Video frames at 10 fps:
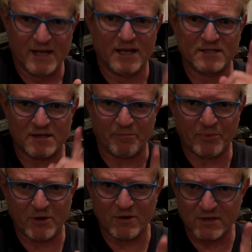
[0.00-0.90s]
is the
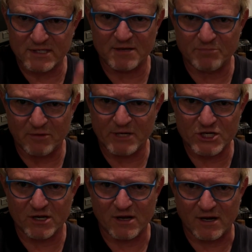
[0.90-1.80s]
pure, simple
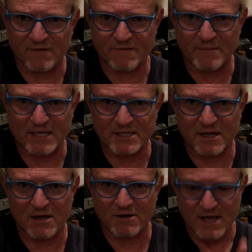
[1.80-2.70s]
Michelada from
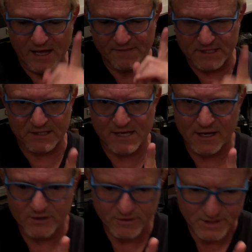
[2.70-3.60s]
Mexico, and this is how you do it.